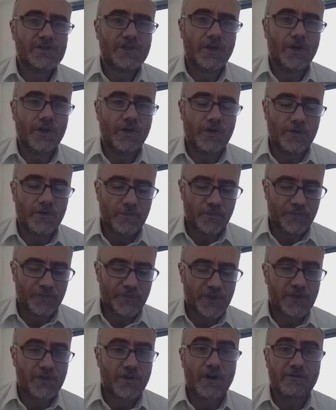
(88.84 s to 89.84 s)

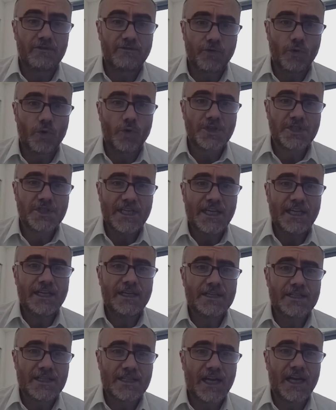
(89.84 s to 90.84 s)
so there are
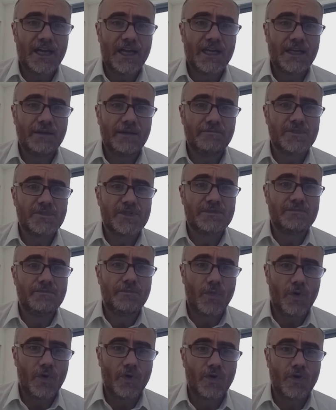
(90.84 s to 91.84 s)
14
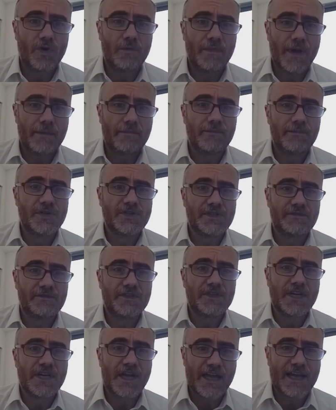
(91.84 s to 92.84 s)
times more members
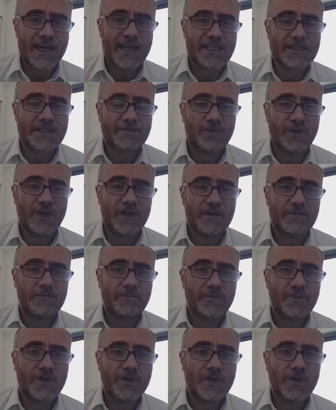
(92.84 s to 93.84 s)
of the diaspora
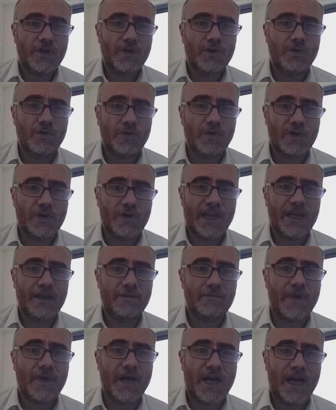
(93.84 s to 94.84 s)
who
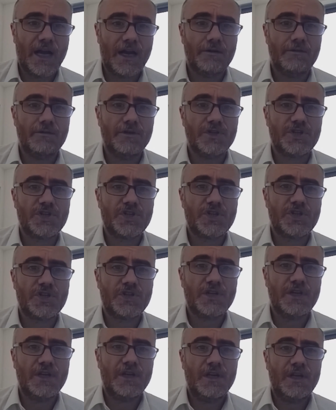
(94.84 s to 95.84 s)
claim
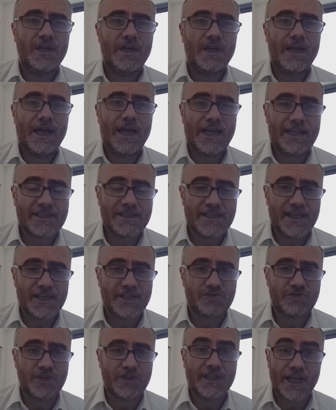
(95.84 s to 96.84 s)
Irish
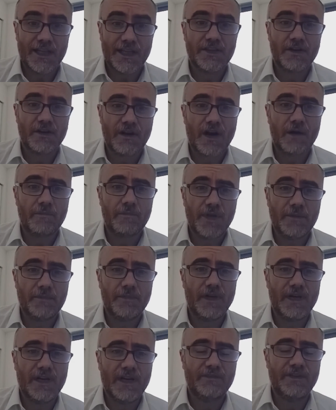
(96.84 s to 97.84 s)
ancestry than there are
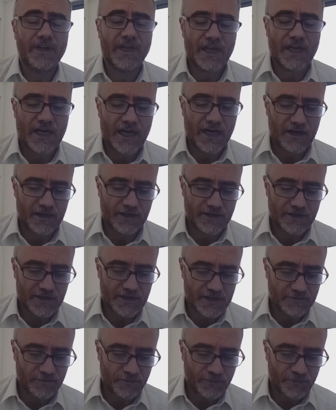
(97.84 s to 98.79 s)
people living in Ireland.